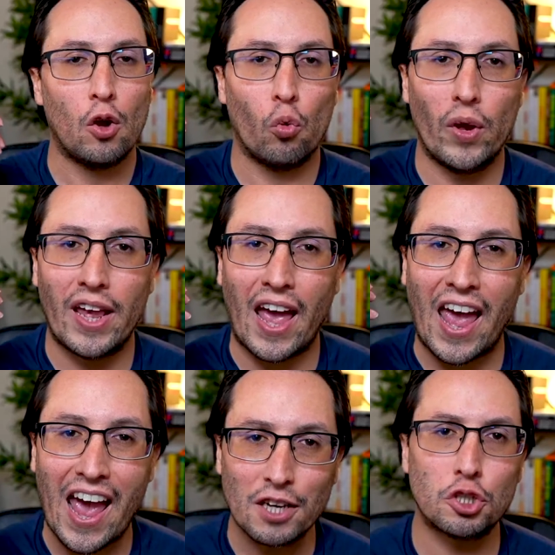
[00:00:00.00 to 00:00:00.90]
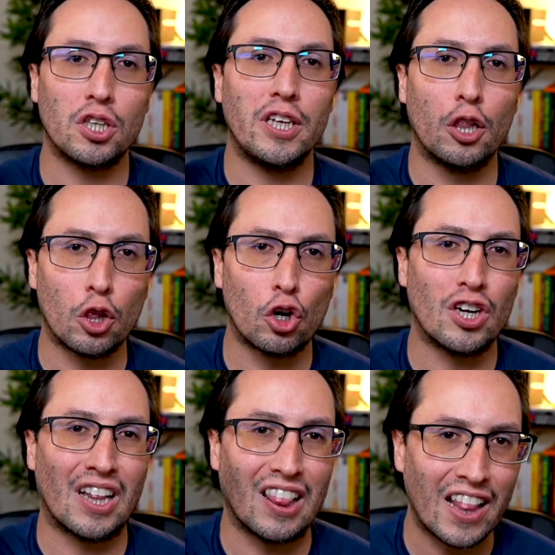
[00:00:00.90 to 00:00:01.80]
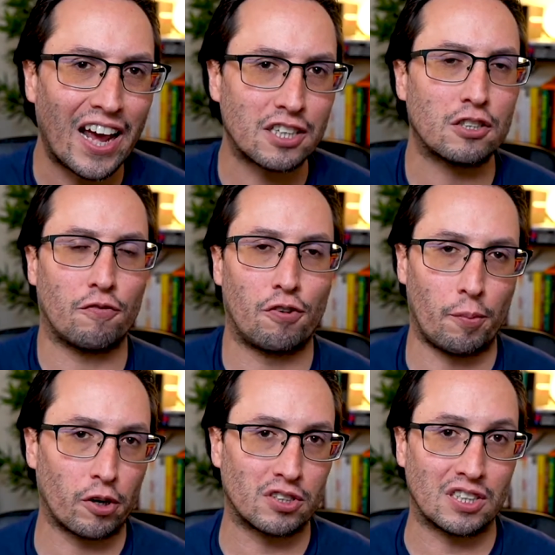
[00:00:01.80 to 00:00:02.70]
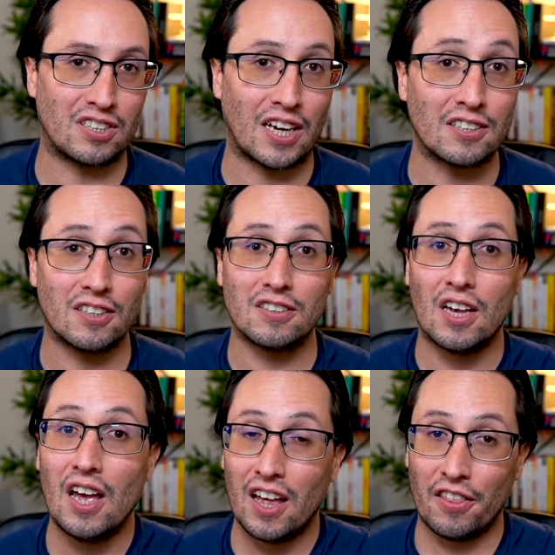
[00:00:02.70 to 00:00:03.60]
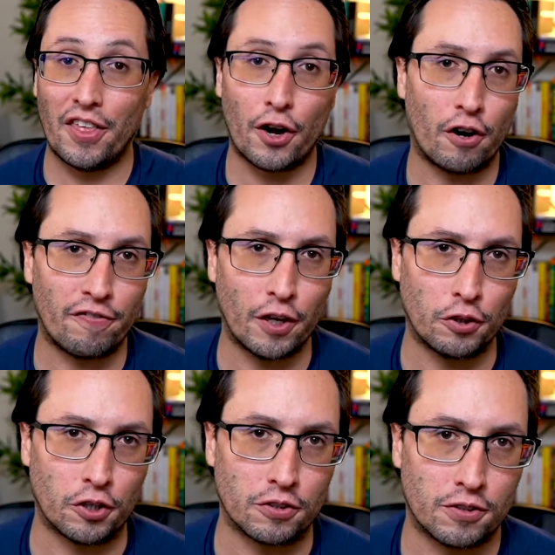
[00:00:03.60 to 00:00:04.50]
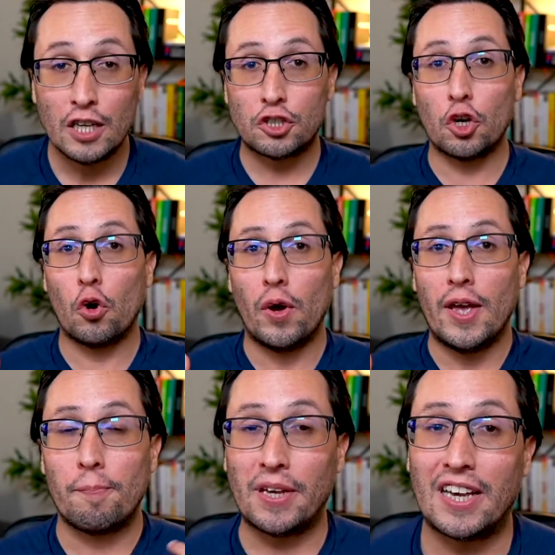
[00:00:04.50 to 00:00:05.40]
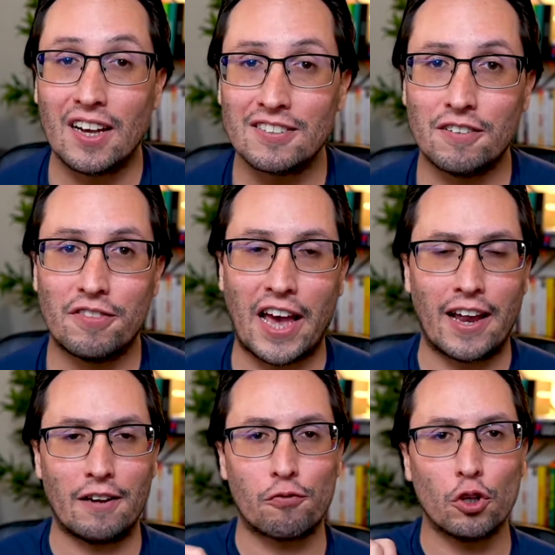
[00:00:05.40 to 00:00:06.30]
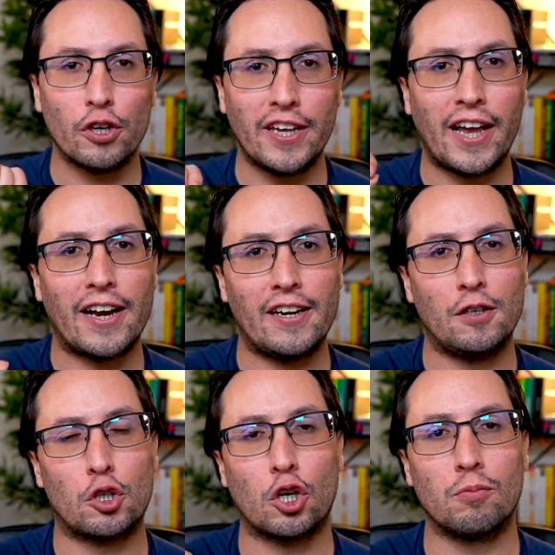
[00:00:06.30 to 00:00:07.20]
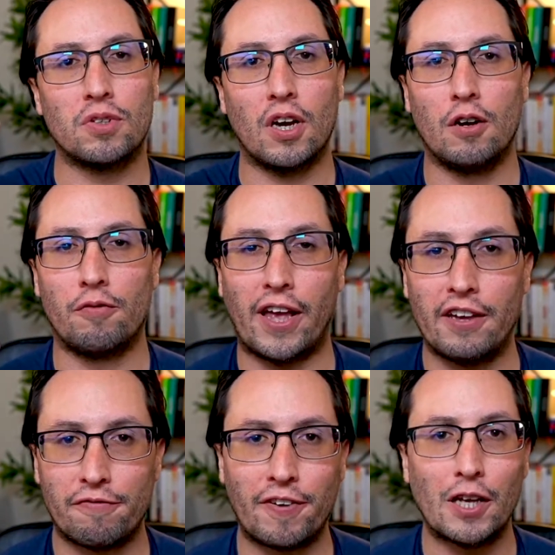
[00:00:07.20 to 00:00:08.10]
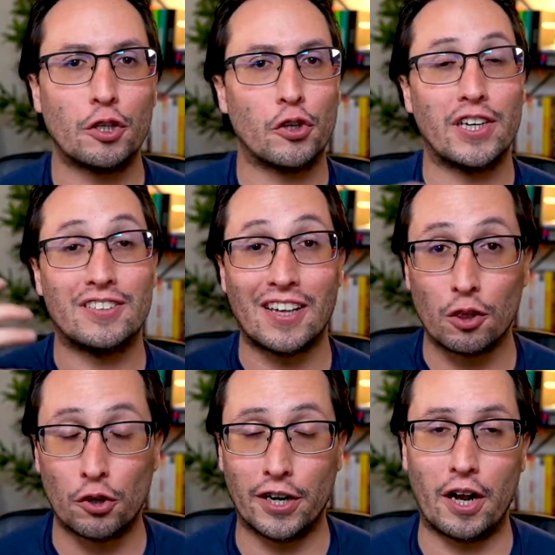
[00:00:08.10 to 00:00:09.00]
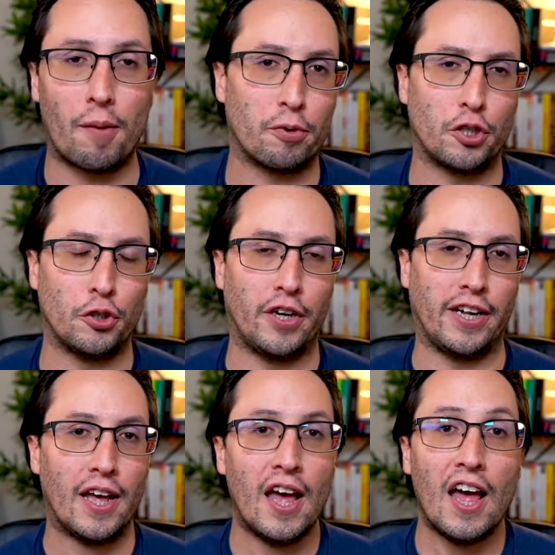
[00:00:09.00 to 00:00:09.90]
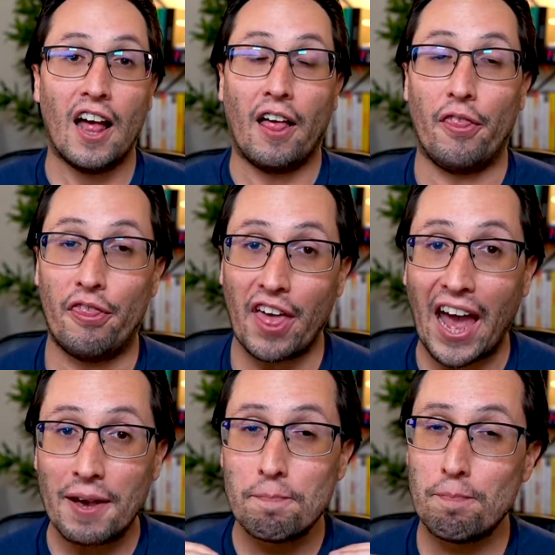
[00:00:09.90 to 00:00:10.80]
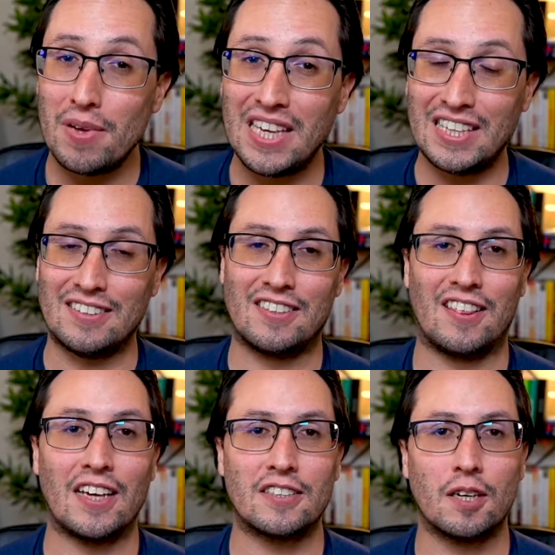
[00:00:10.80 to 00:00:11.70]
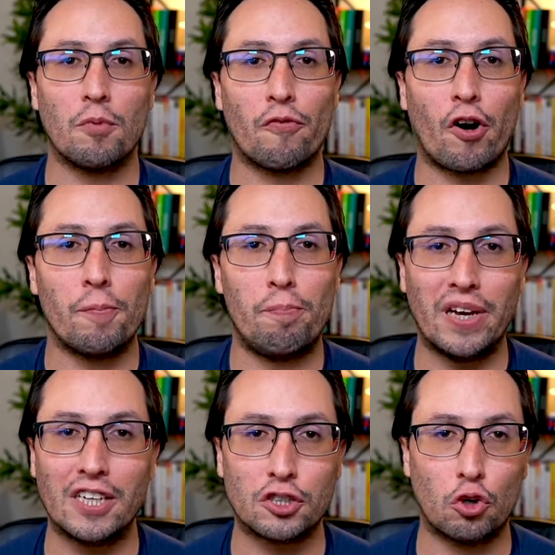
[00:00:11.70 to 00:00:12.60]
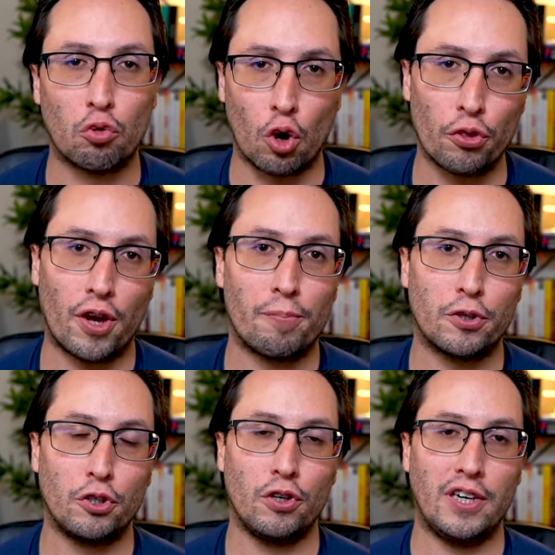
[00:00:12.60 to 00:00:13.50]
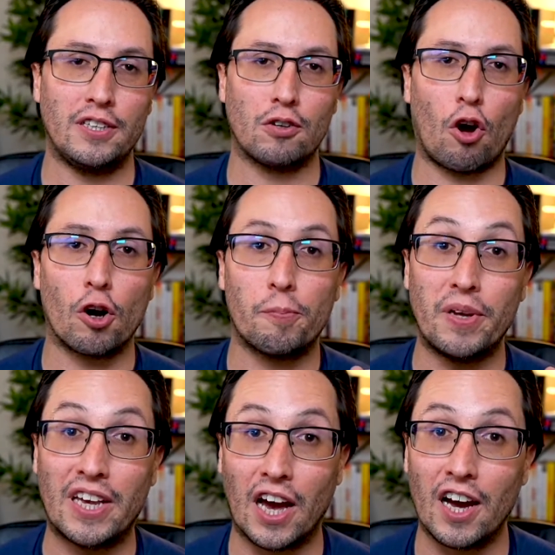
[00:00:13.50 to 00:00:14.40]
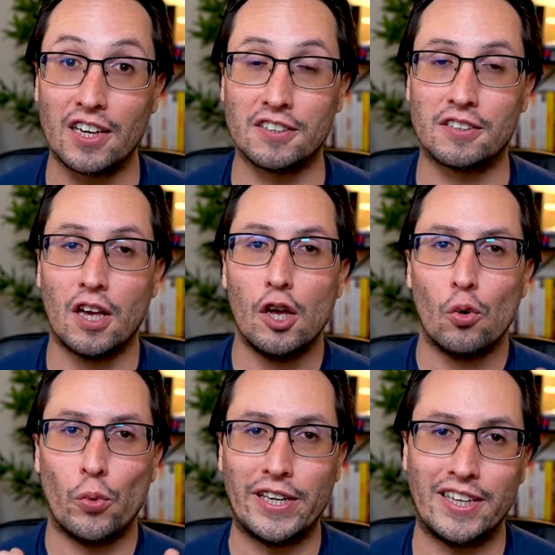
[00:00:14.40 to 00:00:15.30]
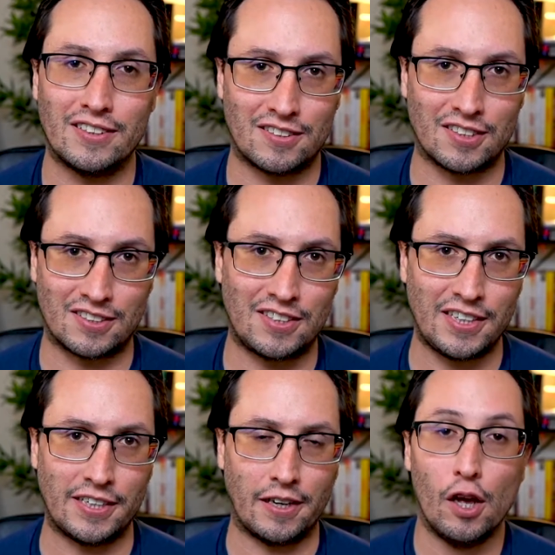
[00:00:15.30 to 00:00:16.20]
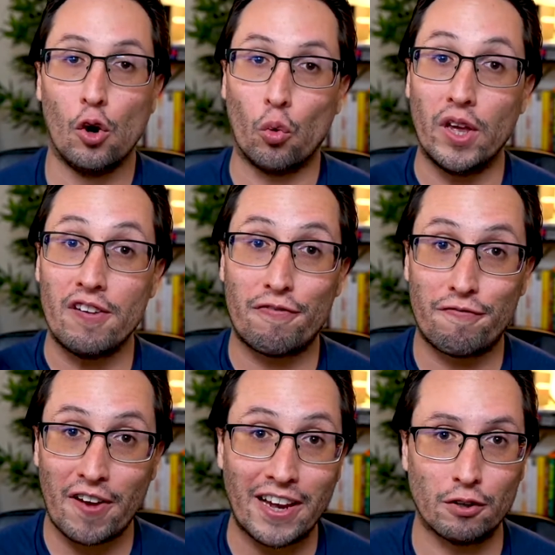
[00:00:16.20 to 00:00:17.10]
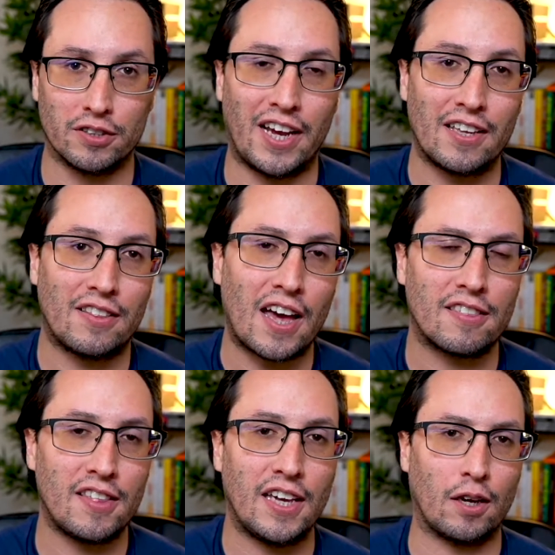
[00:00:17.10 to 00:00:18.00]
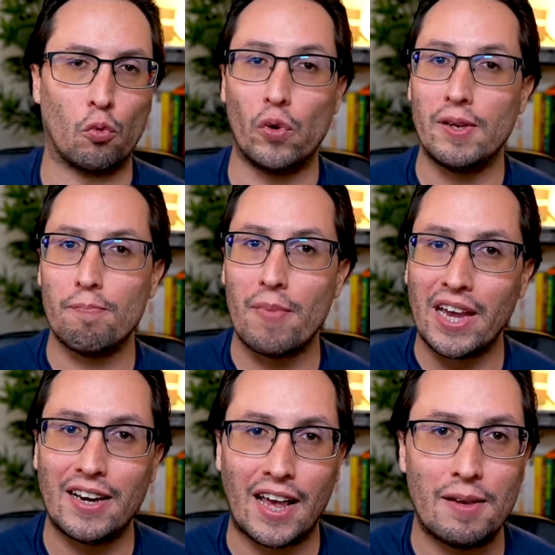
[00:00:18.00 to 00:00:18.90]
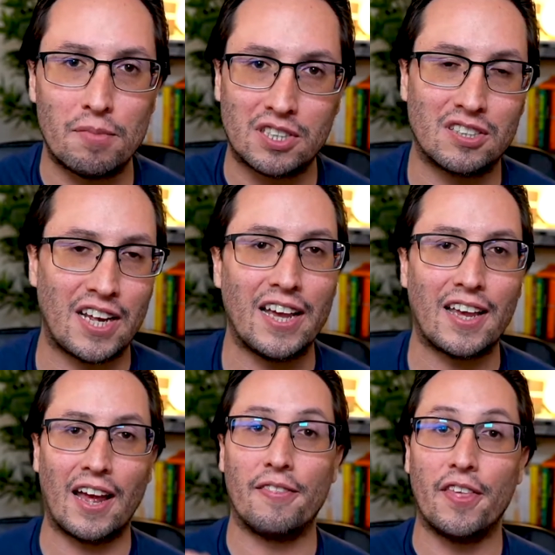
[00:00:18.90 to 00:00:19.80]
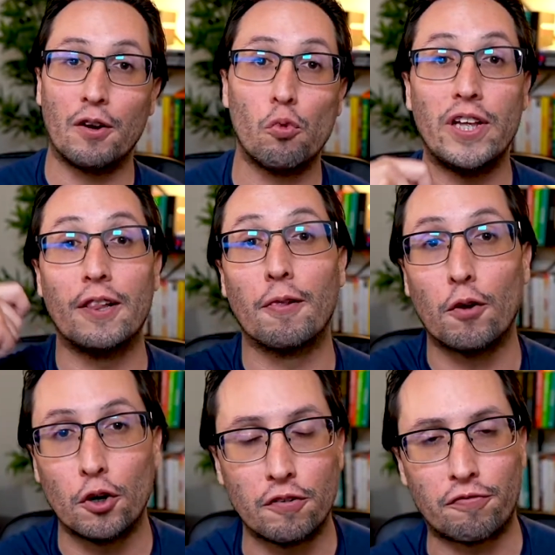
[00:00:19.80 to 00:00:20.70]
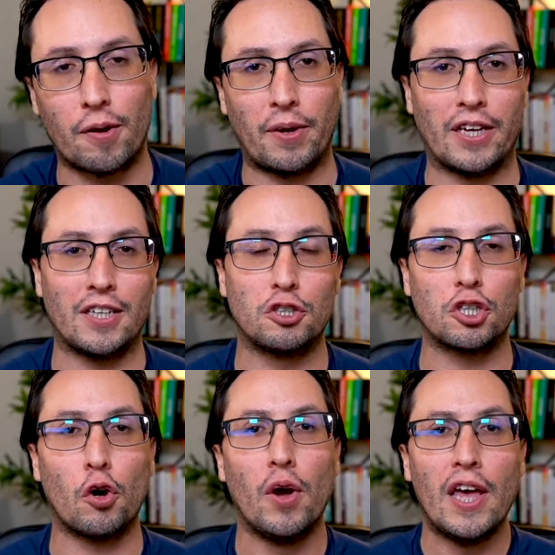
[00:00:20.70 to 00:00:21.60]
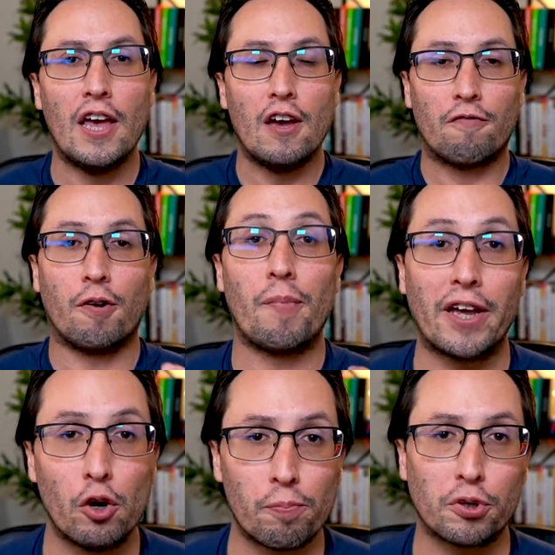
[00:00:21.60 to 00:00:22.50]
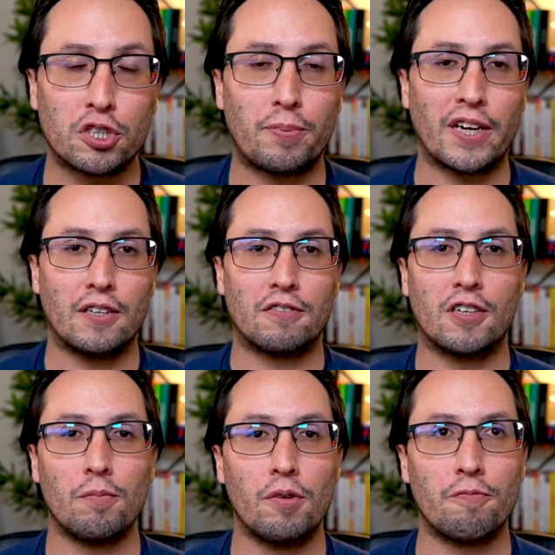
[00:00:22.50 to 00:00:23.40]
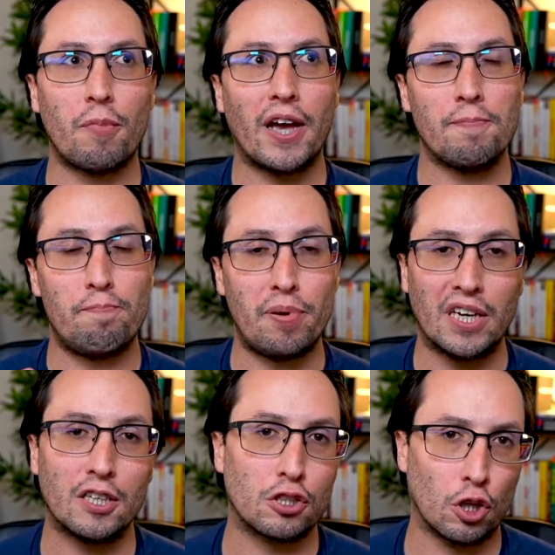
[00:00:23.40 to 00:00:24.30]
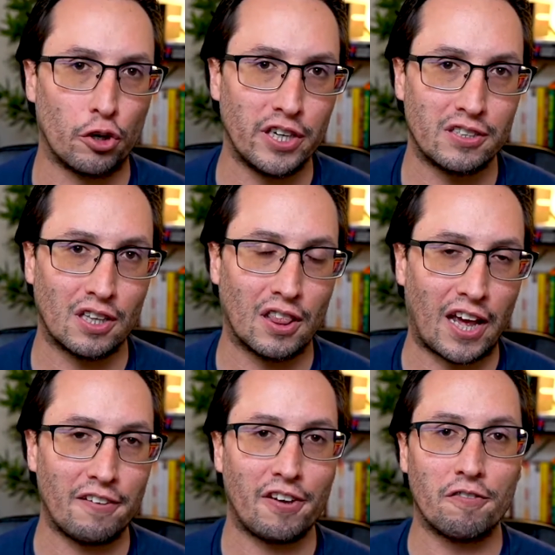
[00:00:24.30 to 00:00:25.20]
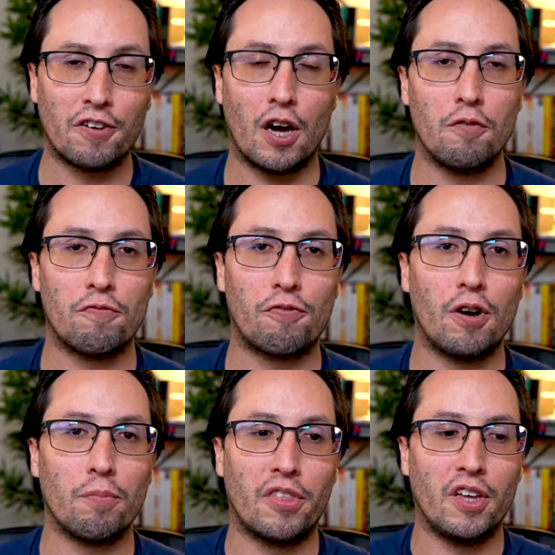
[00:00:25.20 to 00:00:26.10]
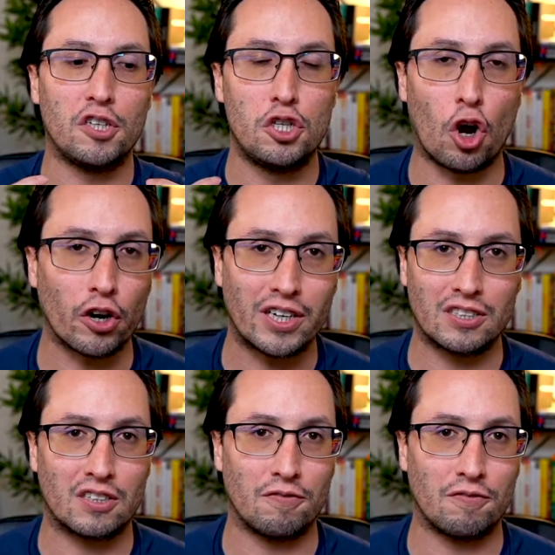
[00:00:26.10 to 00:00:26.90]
we actually learn less from our successes than our failures. So because of that, if we're looking at it in terms of a failure is a learning opportunity, that means that some of our biggest growth opportunities are because we didn't succeed. We failed at that thing. We made a mistake and then we learned from it. And so from my own perspective, some of my biggest learnings in life have come from the darkest of